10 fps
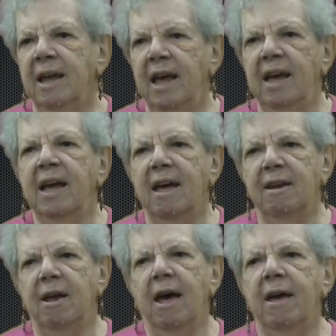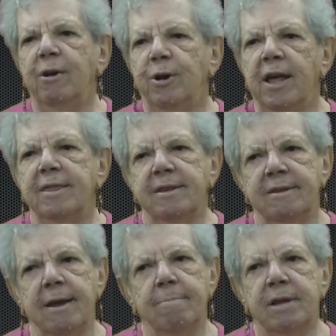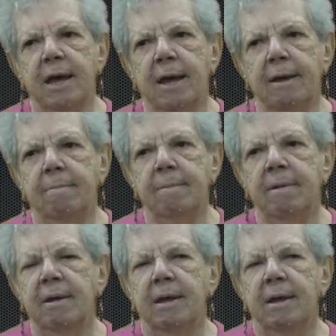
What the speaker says: and got hired at the same time,